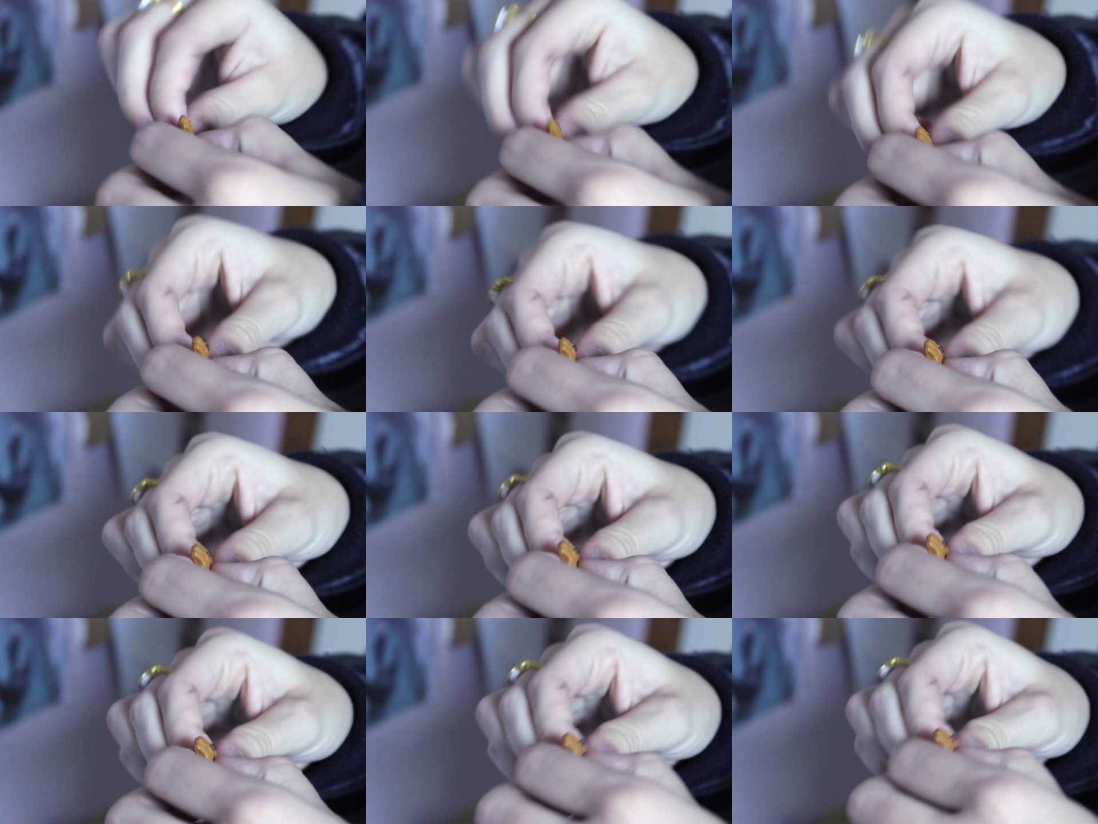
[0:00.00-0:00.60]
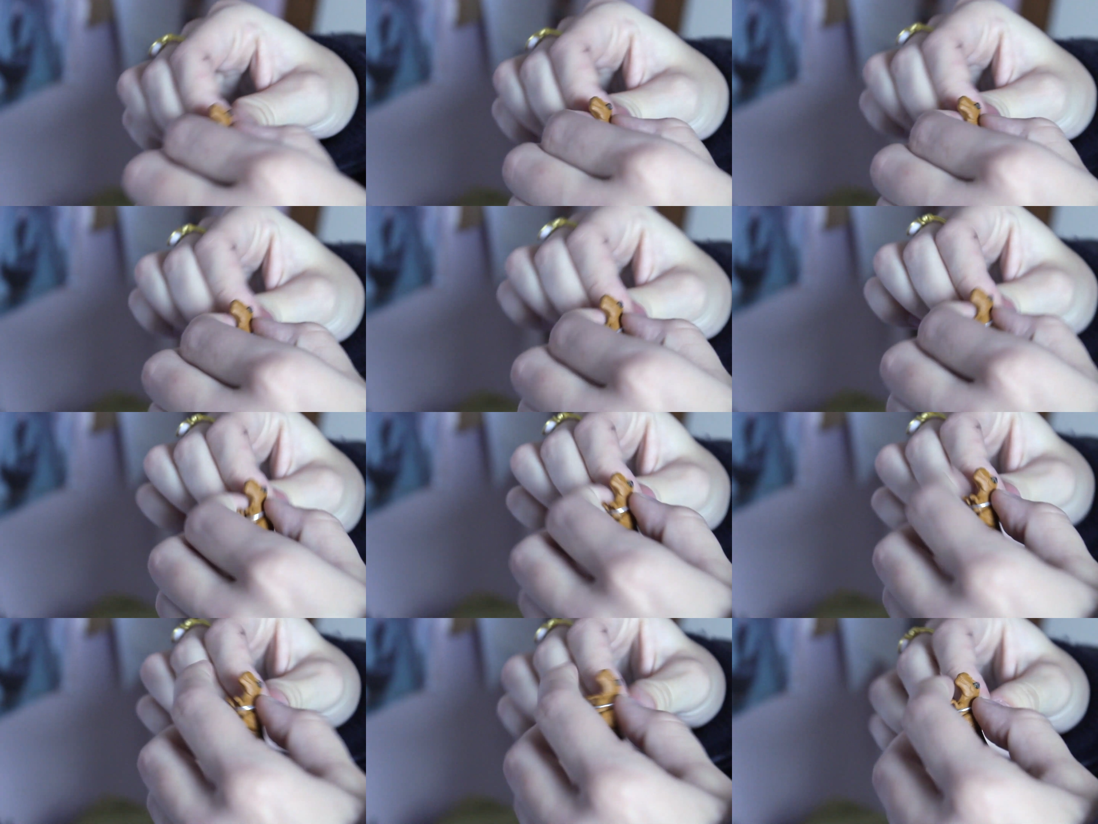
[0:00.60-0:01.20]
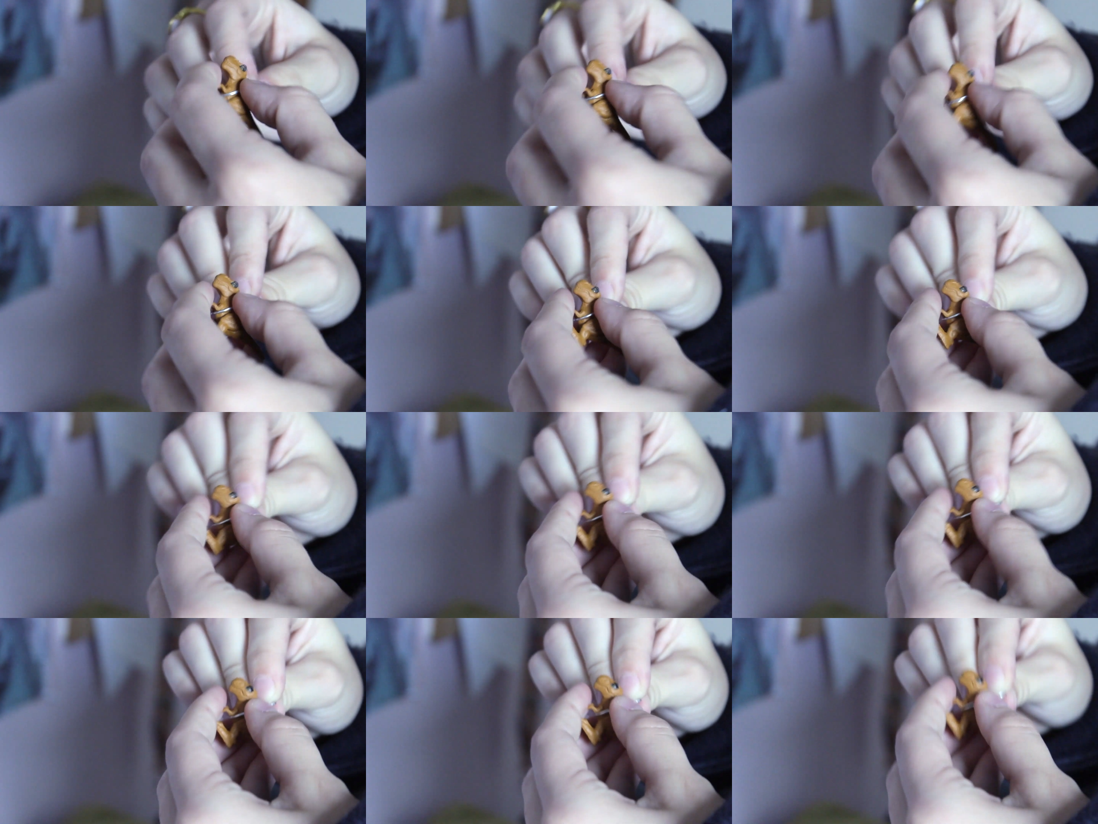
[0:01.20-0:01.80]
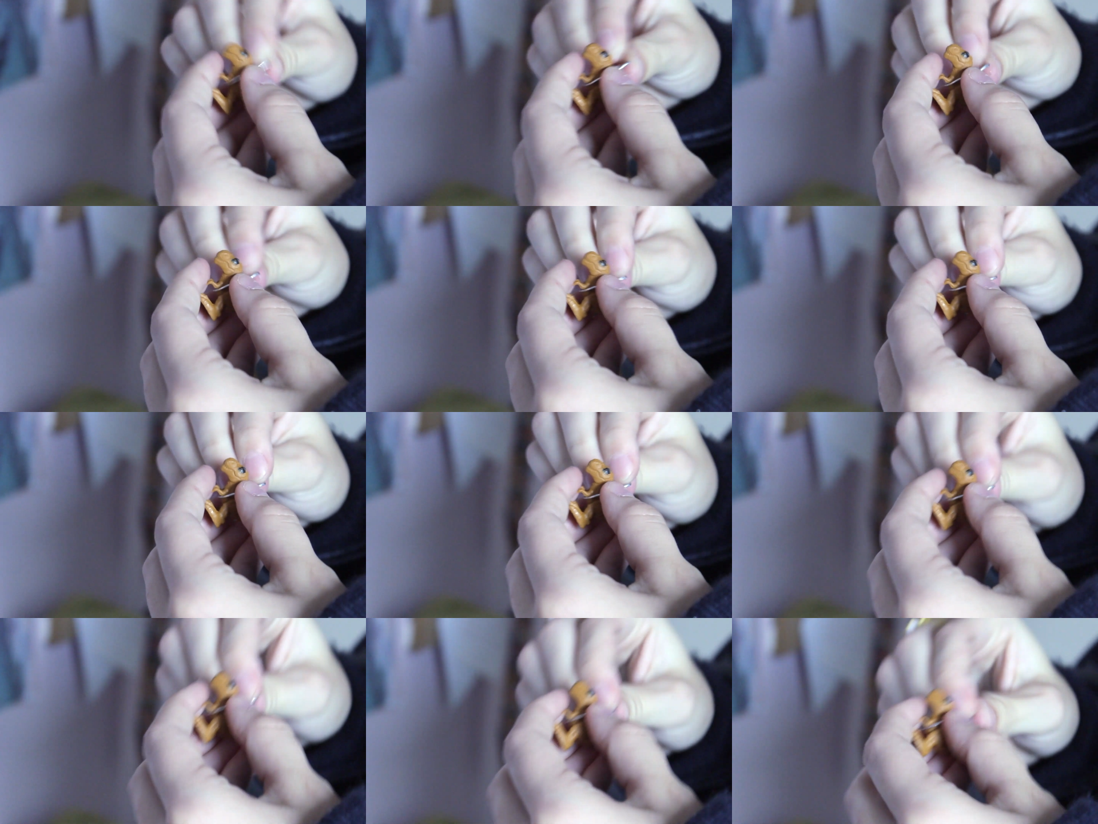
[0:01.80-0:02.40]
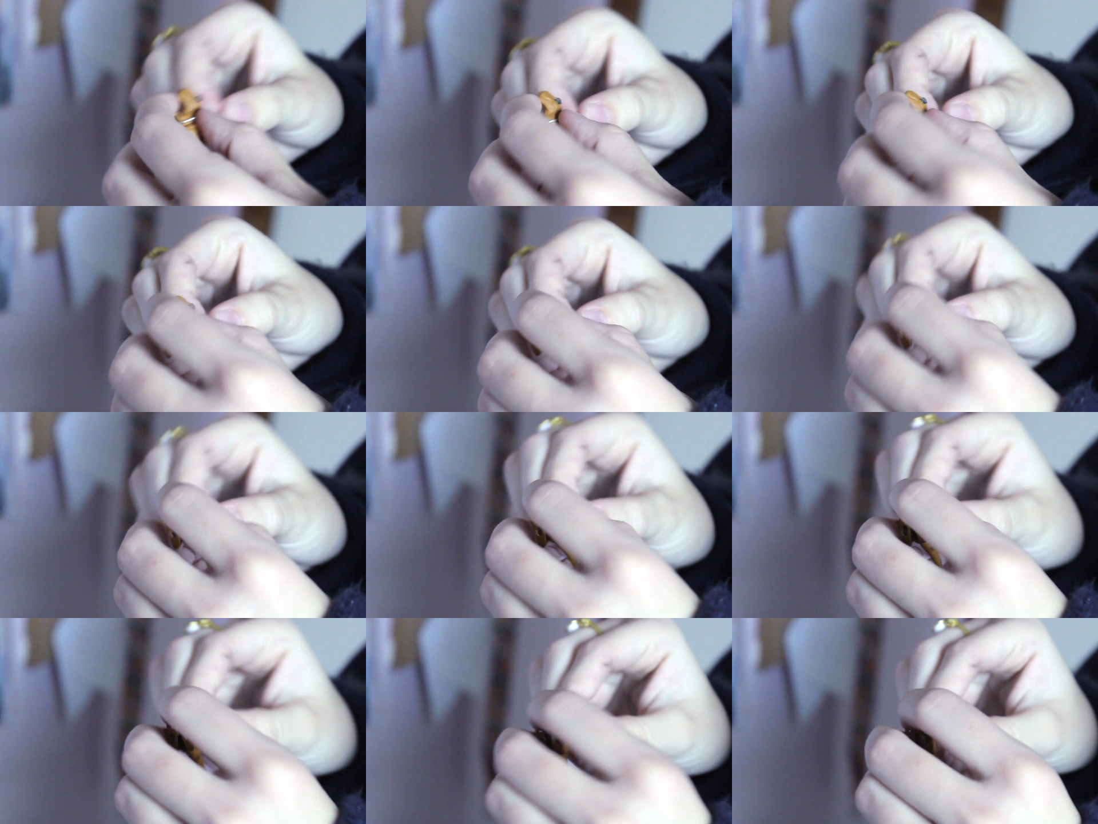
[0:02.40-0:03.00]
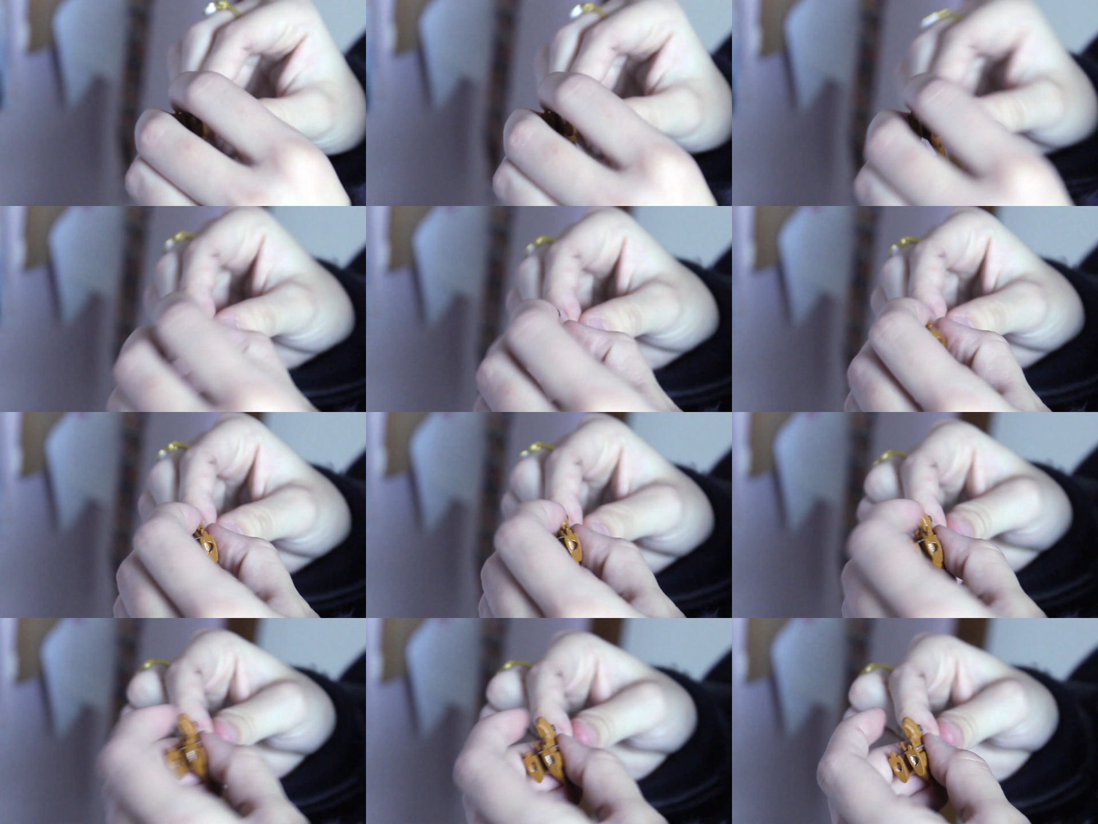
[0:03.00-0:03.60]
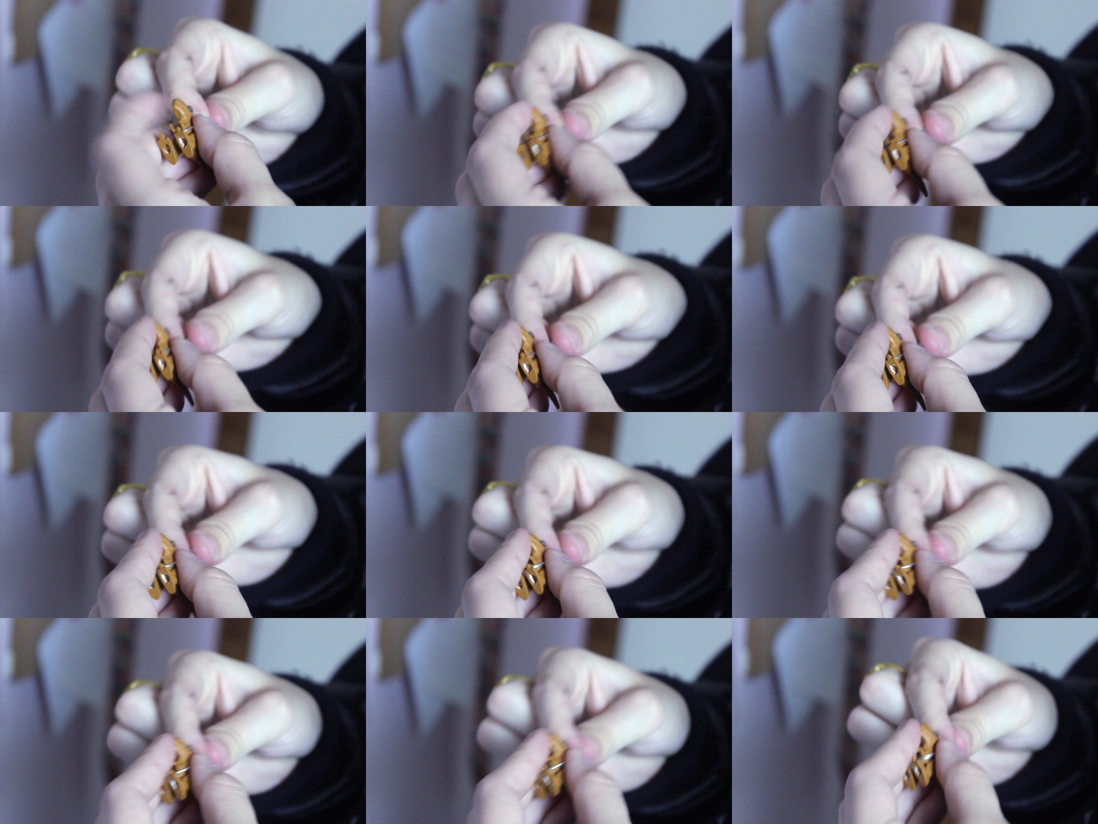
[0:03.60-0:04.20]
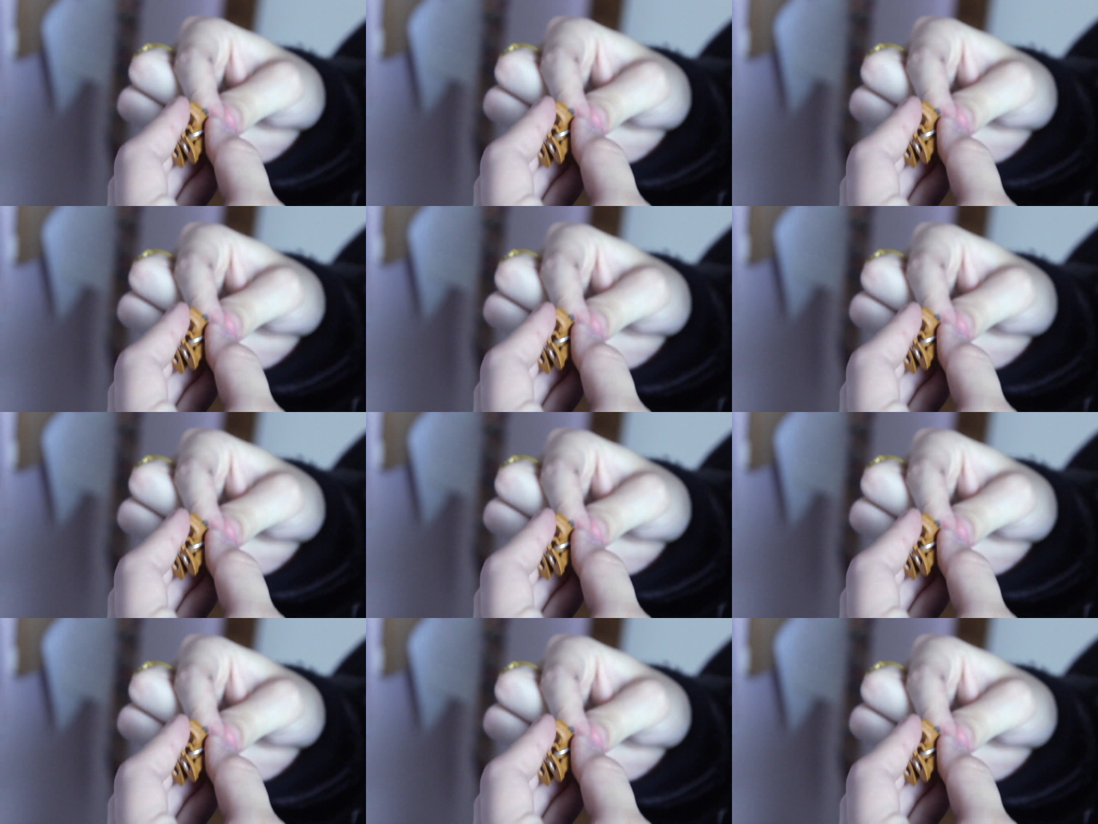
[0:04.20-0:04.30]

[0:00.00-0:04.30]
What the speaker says: (no speaker visible)